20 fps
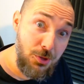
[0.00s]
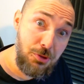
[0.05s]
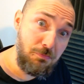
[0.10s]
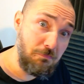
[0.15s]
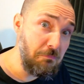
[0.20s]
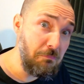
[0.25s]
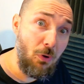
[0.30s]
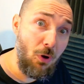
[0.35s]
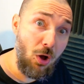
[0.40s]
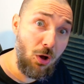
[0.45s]

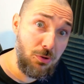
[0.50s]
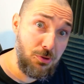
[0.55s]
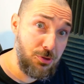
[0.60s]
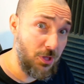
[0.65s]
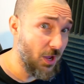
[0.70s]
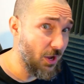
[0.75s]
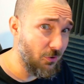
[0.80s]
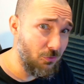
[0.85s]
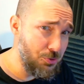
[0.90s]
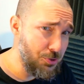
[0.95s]
box,
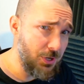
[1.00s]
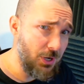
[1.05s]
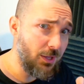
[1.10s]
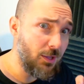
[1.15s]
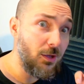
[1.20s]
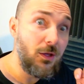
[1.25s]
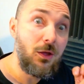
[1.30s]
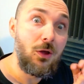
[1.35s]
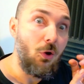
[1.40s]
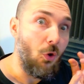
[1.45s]
I was like,
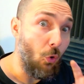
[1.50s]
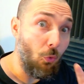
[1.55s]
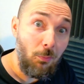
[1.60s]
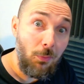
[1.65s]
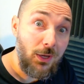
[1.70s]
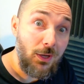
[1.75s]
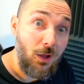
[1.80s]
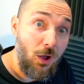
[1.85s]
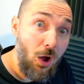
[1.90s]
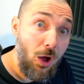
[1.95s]
oh
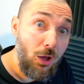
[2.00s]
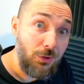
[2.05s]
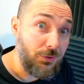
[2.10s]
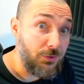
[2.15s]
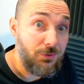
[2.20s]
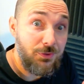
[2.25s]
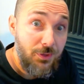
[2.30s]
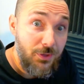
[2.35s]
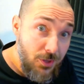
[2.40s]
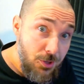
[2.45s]
my god,
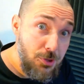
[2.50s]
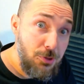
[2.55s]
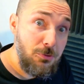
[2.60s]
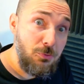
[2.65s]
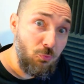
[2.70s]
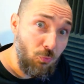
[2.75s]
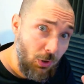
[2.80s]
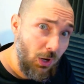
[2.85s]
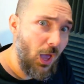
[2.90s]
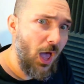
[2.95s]
this
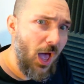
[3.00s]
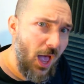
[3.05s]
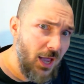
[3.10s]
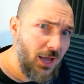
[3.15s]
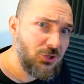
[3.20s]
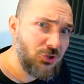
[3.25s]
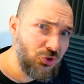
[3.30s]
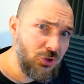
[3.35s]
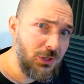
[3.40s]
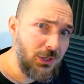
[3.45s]
will
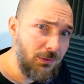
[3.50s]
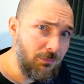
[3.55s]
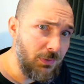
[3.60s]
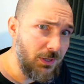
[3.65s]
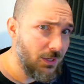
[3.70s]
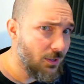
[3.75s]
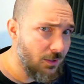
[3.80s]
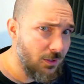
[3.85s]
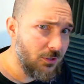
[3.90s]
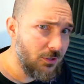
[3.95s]
actually
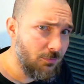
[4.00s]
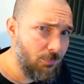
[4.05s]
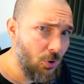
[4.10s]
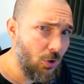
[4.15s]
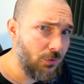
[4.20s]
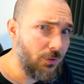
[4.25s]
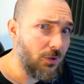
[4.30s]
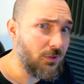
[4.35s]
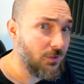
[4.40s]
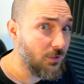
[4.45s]
be a good
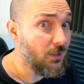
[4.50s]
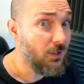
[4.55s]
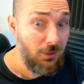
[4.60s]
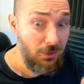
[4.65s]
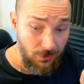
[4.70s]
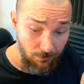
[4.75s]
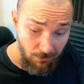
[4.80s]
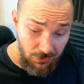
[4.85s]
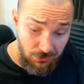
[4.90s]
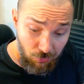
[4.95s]
product.
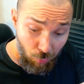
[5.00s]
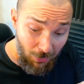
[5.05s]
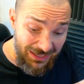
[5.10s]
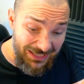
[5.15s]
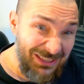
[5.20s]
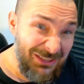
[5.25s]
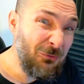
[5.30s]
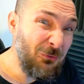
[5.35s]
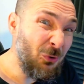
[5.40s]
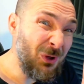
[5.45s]
But
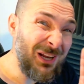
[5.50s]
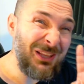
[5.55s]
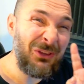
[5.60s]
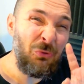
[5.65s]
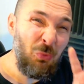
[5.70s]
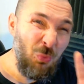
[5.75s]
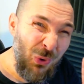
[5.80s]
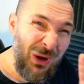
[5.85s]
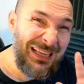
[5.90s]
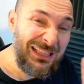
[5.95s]
wait for it,
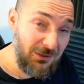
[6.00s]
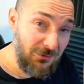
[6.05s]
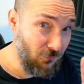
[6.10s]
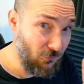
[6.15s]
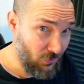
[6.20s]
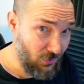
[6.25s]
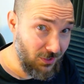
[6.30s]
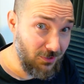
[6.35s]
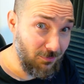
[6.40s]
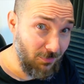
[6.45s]

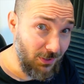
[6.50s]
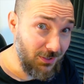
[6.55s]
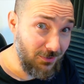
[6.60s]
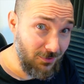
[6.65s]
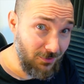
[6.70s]
my dear